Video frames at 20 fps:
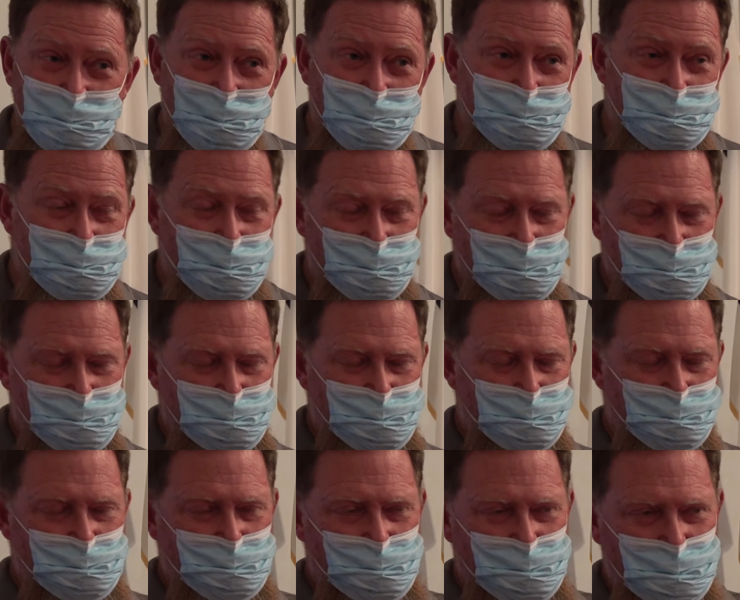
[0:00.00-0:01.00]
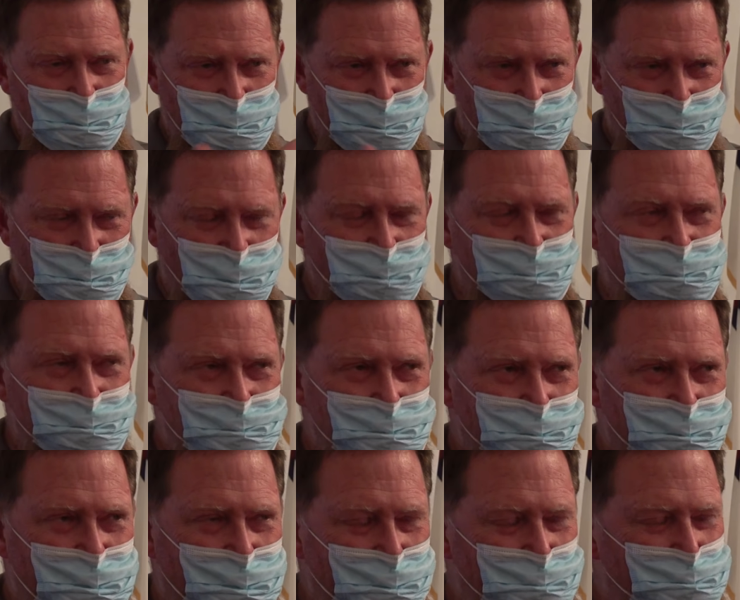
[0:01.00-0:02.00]
the
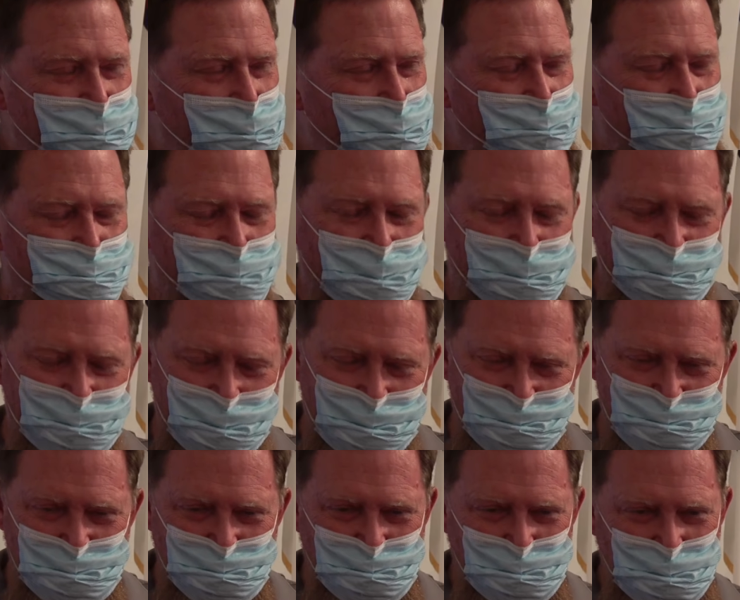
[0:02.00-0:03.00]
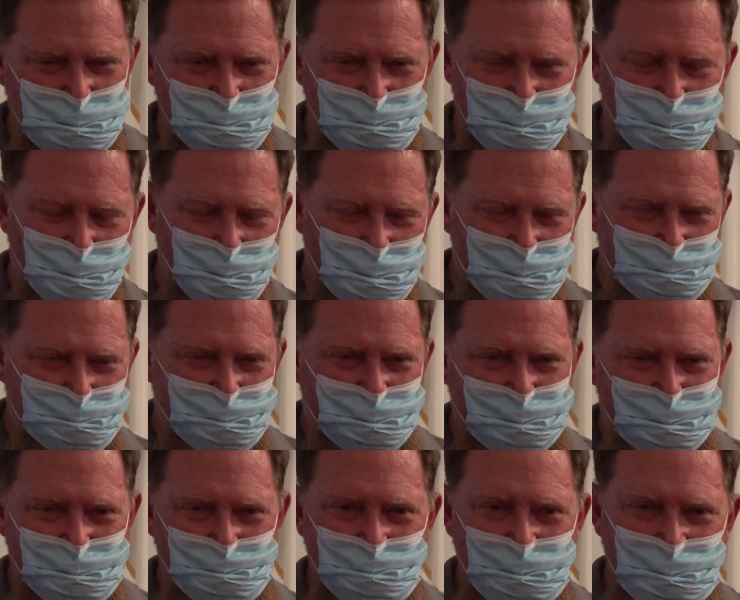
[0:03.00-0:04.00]
multitude came to him, 5,000 people at one
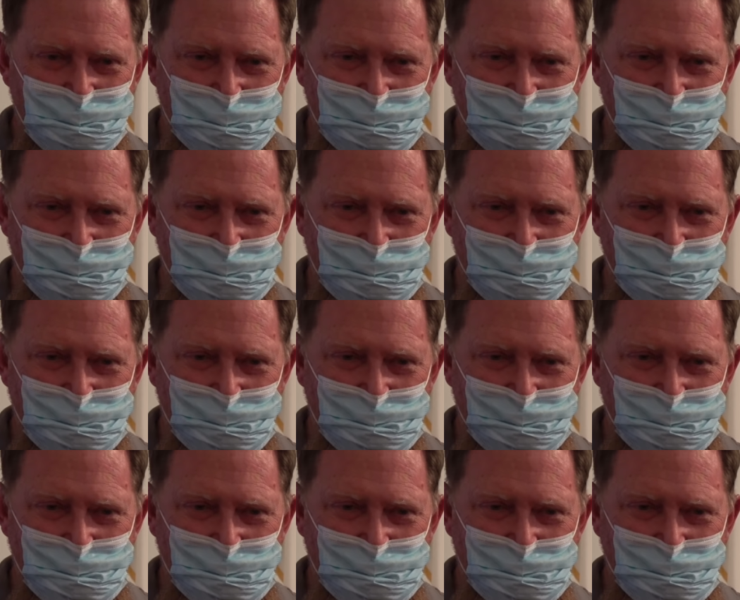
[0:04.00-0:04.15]
time.